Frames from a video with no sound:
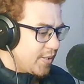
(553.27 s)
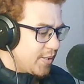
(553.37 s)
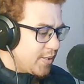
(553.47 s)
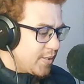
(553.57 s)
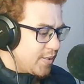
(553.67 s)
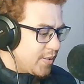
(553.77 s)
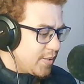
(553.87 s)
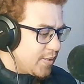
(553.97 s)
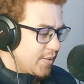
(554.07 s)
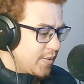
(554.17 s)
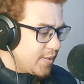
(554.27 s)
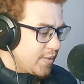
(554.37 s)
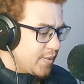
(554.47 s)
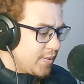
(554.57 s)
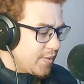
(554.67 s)

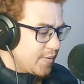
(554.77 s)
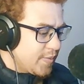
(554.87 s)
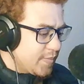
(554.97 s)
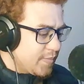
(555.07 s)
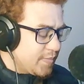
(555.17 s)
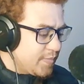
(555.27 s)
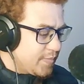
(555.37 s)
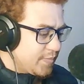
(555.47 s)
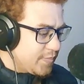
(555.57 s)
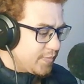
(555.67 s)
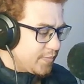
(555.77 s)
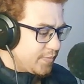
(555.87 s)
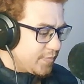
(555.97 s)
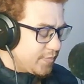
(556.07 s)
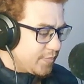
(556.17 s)

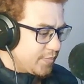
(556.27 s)
No one is speaking in this clip.